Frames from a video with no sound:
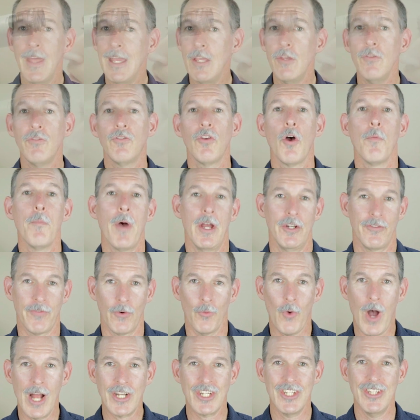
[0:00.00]
Thank you so much for
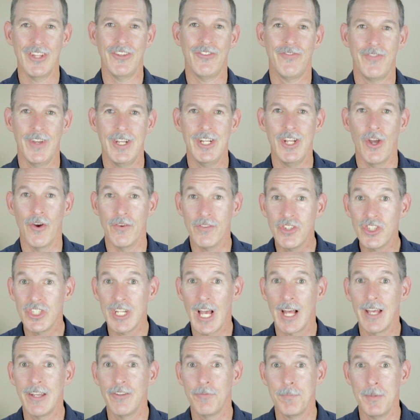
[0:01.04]
watching this video of
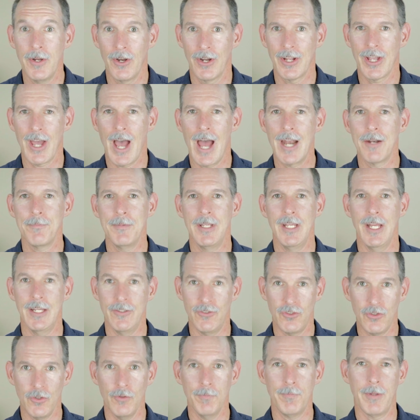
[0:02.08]
Shelley's Myringotomy
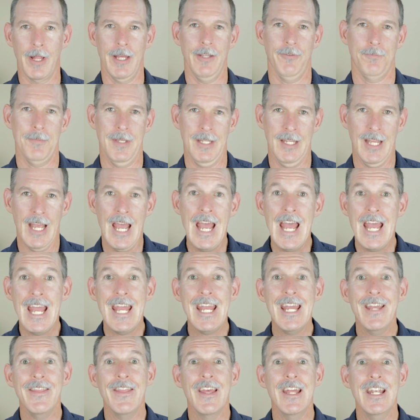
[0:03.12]
and tube placement.
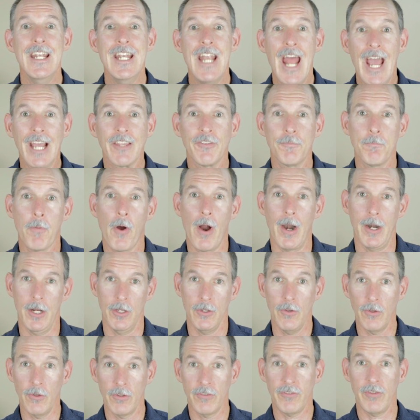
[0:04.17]
In the next part,
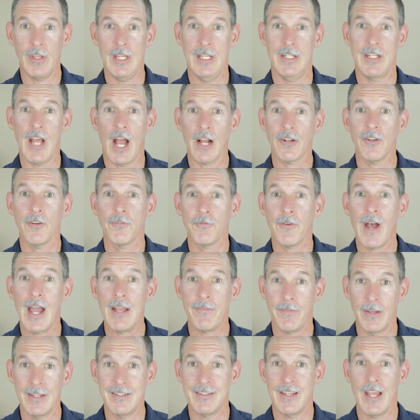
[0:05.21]
you'll see Dr.
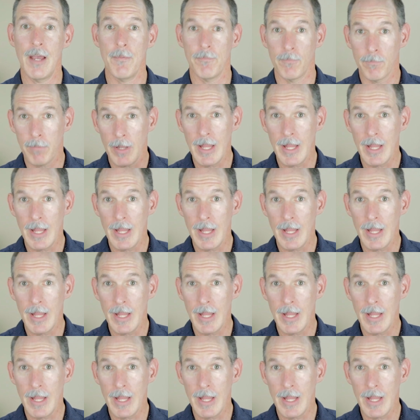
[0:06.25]
Fife attempt